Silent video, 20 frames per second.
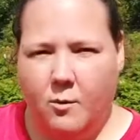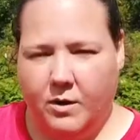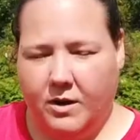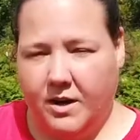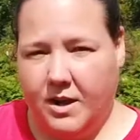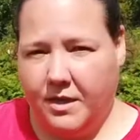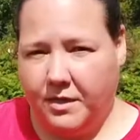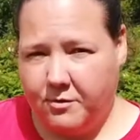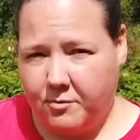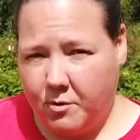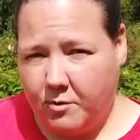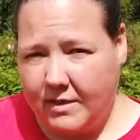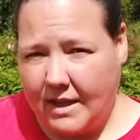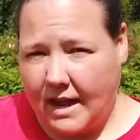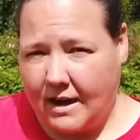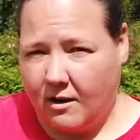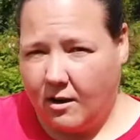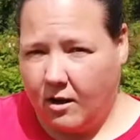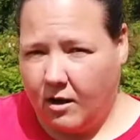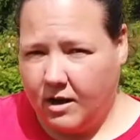We're going to throw
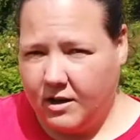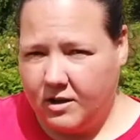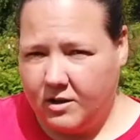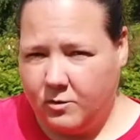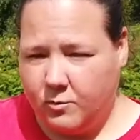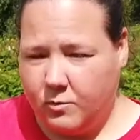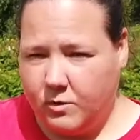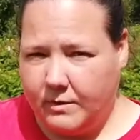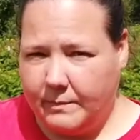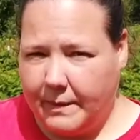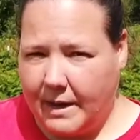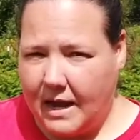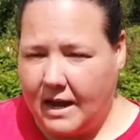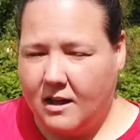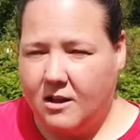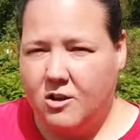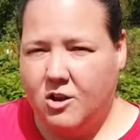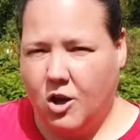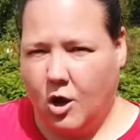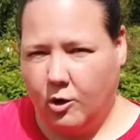that onto the wood
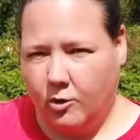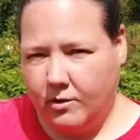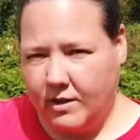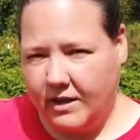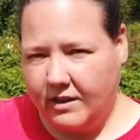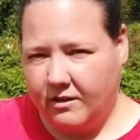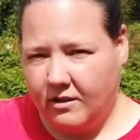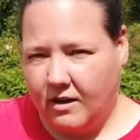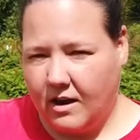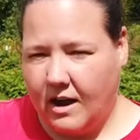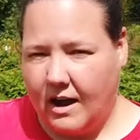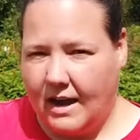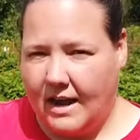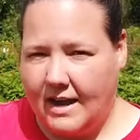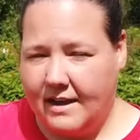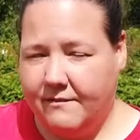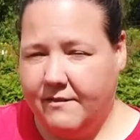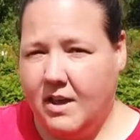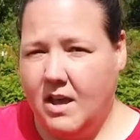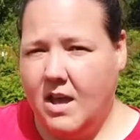pile, coating their
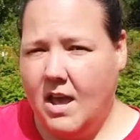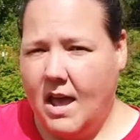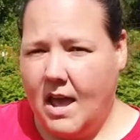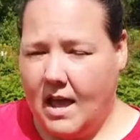hive,